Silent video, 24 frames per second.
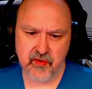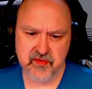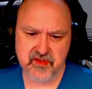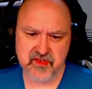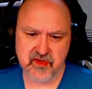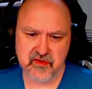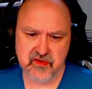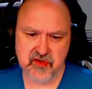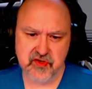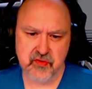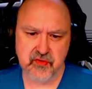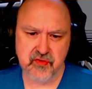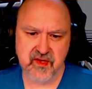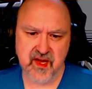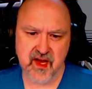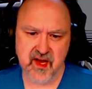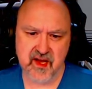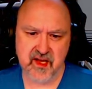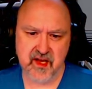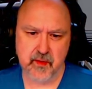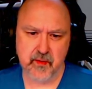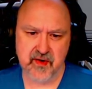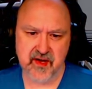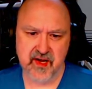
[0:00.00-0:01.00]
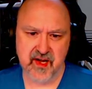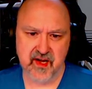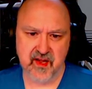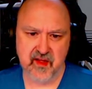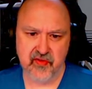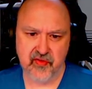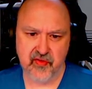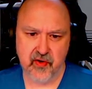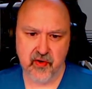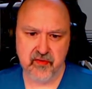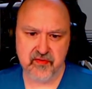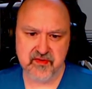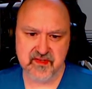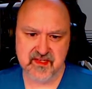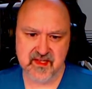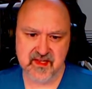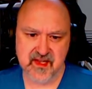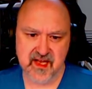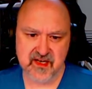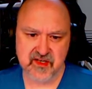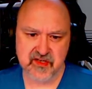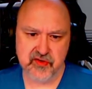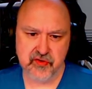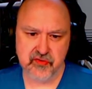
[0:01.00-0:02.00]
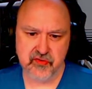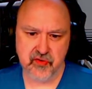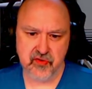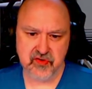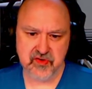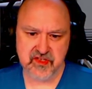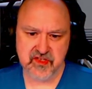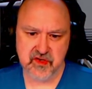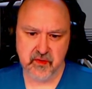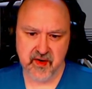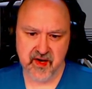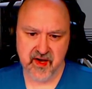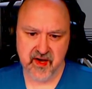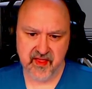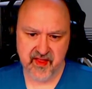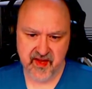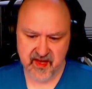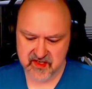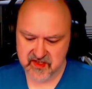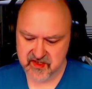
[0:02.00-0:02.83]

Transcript: So two can't go in any of those, and that two knocks two out of there.